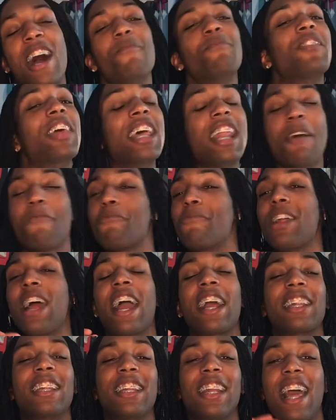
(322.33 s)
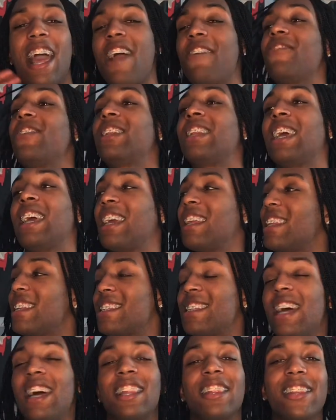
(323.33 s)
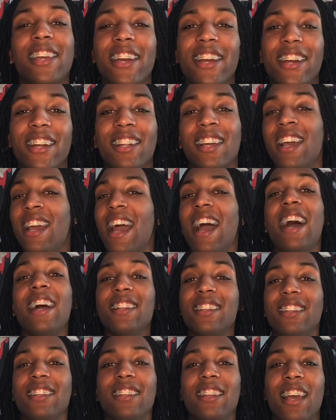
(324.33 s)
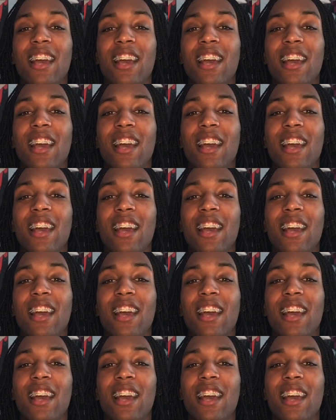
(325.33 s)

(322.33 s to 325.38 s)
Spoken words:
I'm lit, I'm reacting to everything, this and that, third, and